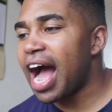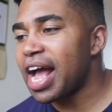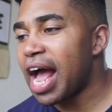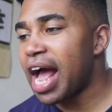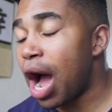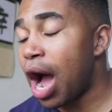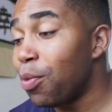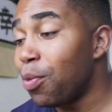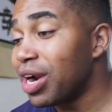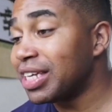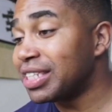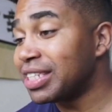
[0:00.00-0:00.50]

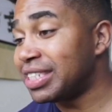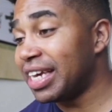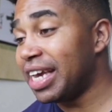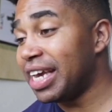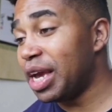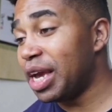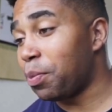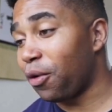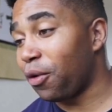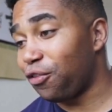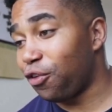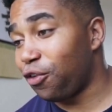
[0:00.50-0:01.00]
I want to see
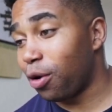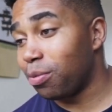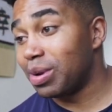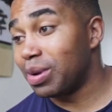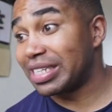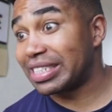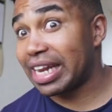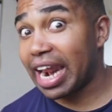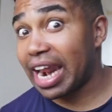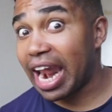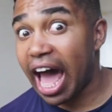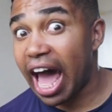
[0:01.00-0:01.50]
him perform
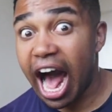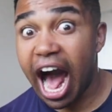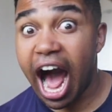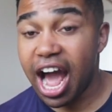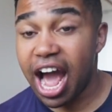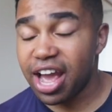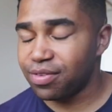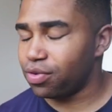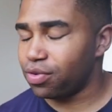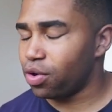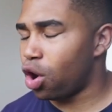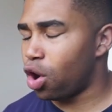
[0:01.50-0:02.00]
this
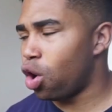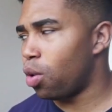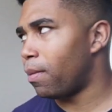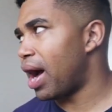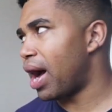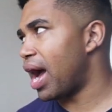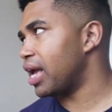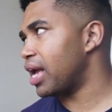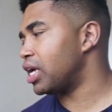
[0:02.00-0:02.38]
live. Oh